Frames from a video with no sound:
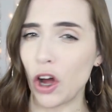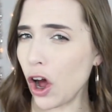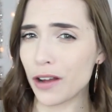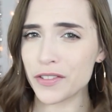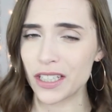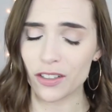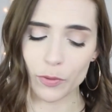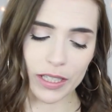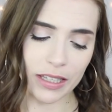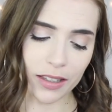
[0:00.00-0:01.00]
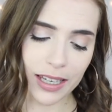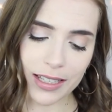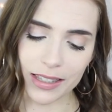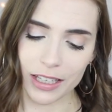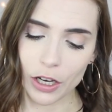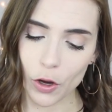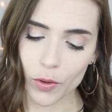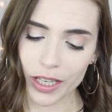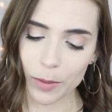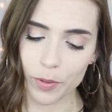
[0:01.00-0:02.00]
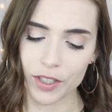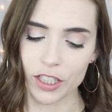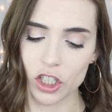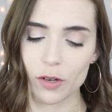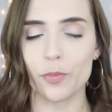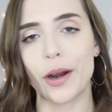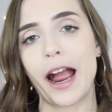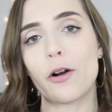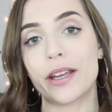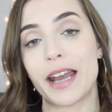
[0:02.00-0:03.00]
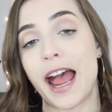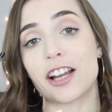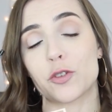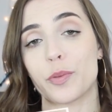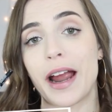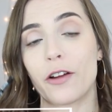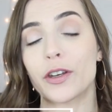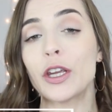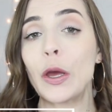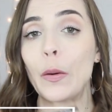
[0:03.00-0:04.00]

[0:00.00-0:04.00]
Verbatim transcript: often recently is the Kokie Precision Brow in Ash Brown.